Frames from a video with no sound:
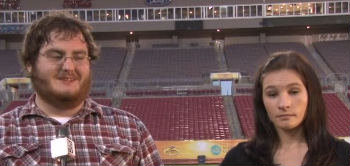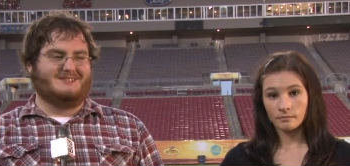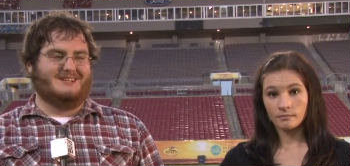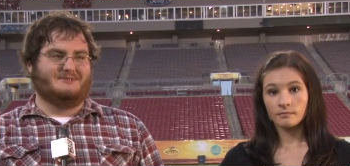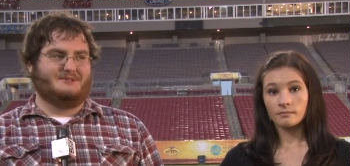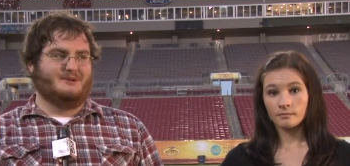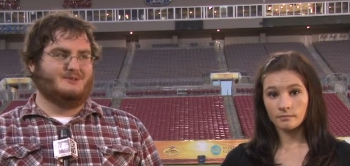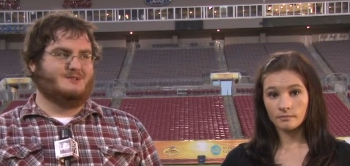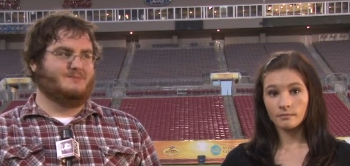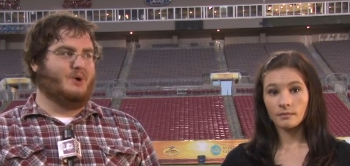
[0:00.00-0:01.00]
Speaker 1: They said he was too
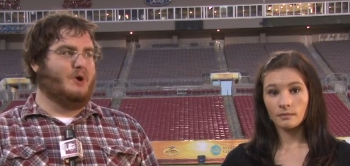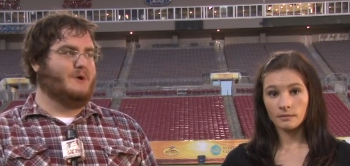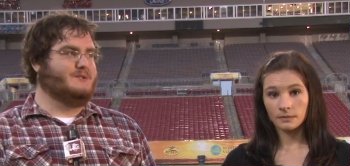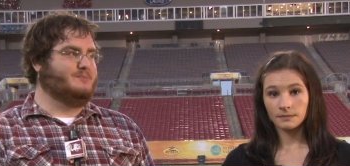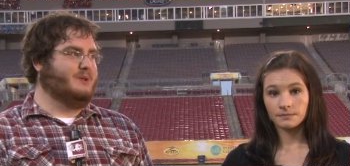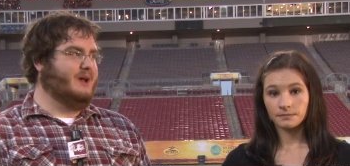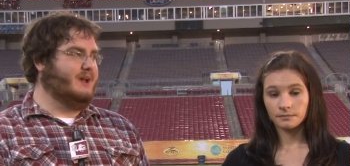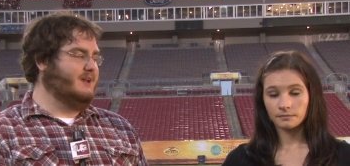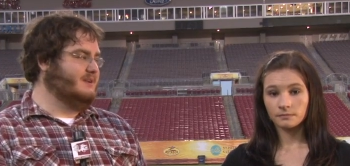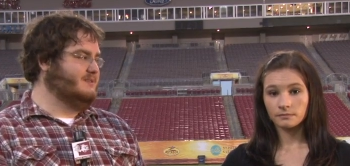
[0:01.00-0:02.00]
small to play.
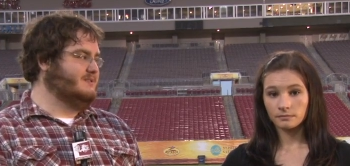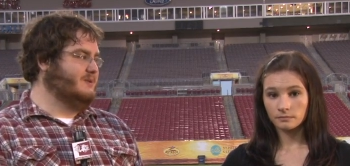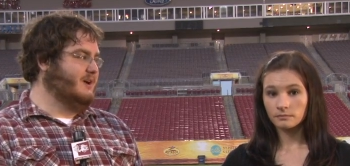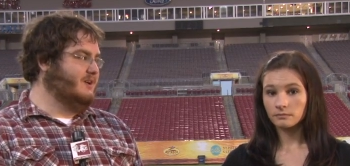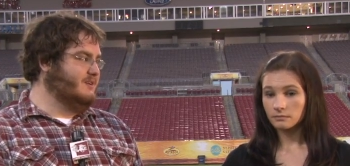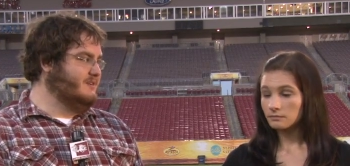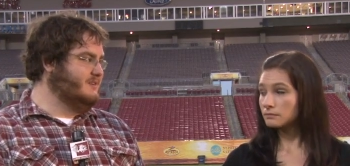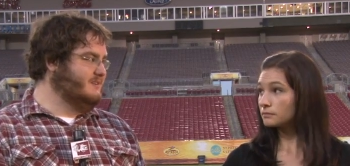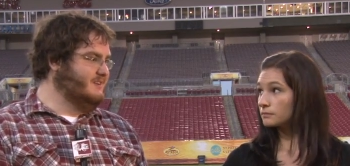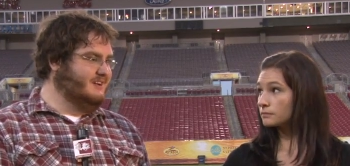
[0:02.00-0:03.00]
Well,
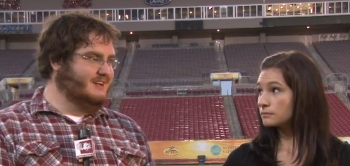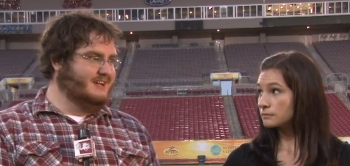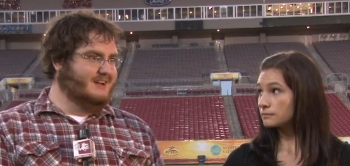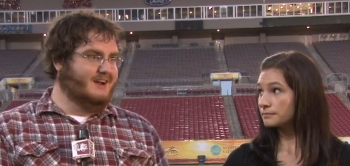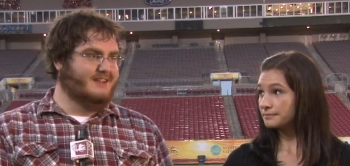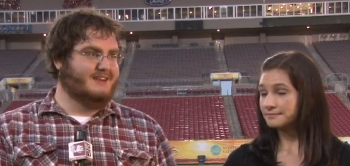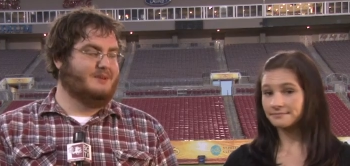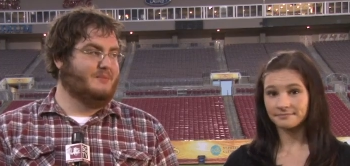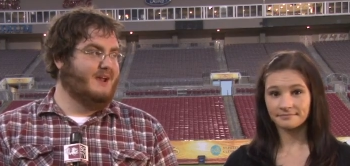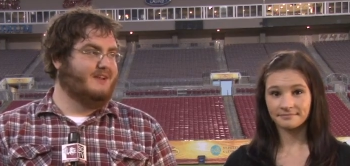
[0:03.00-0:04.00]
I think he
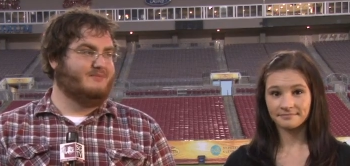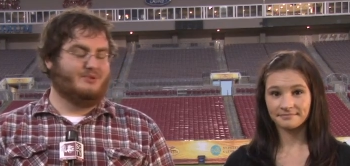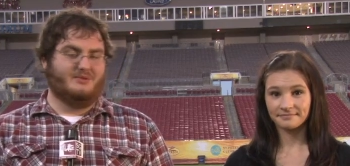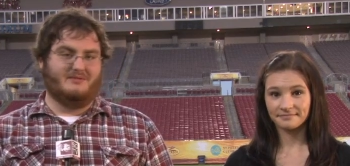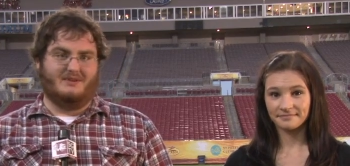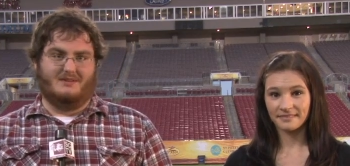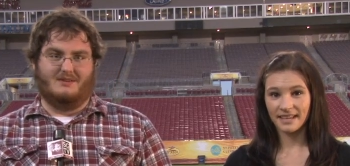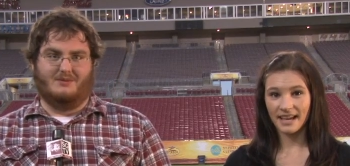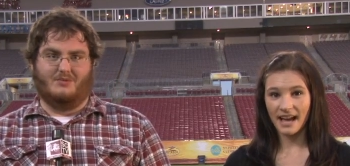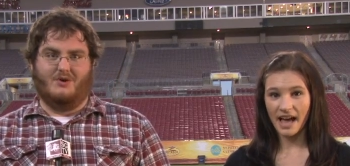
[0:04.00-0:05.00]
may have proved
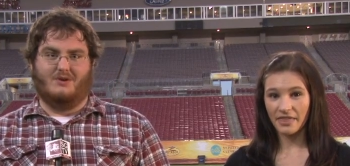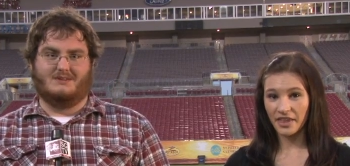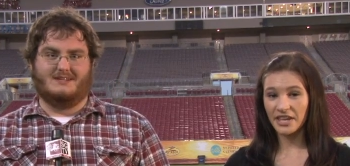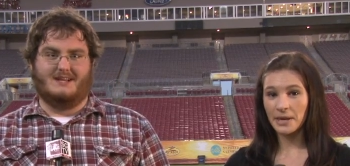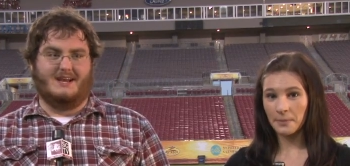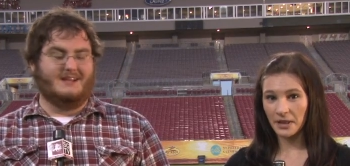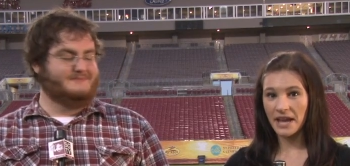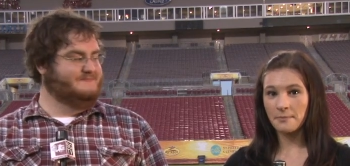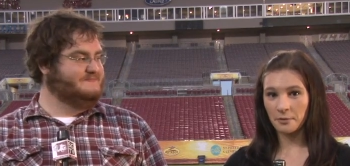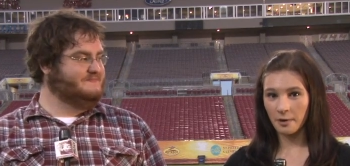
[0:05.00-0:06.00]
them wrong today. I think today. he
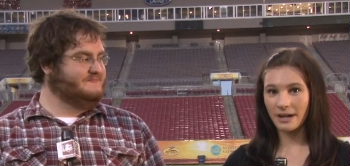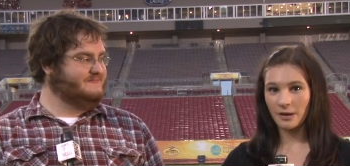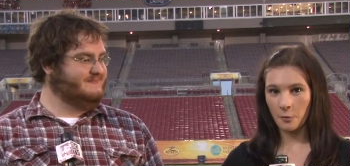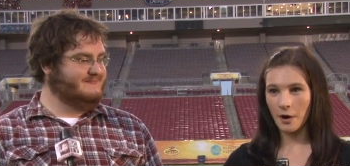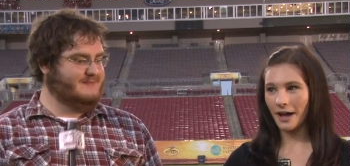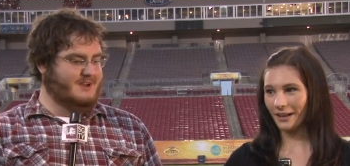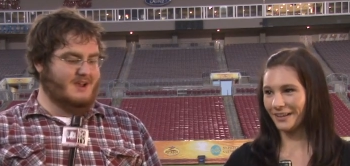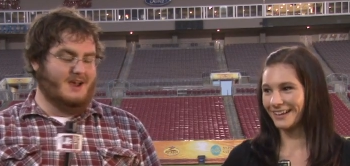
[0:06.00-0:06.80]
played
Speaker 2: pretty well.